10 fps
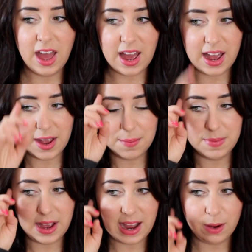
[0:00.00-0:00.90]

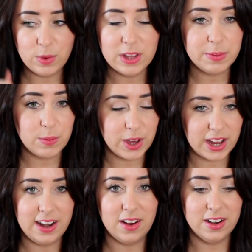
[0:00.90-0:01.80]
I will be
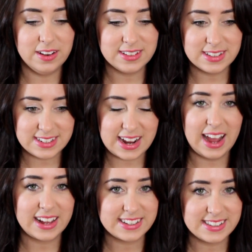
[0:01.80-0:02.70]
working on
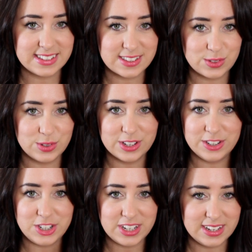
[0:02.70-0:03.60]
snacks, school
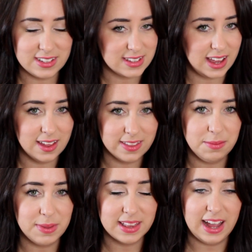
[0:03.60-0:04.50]
lunches,
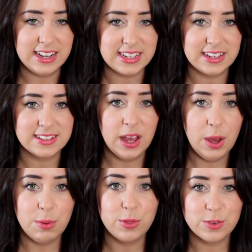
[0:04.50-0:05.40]
healthy meal ideas,
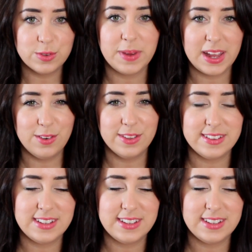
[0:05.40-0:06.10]
but those will be in other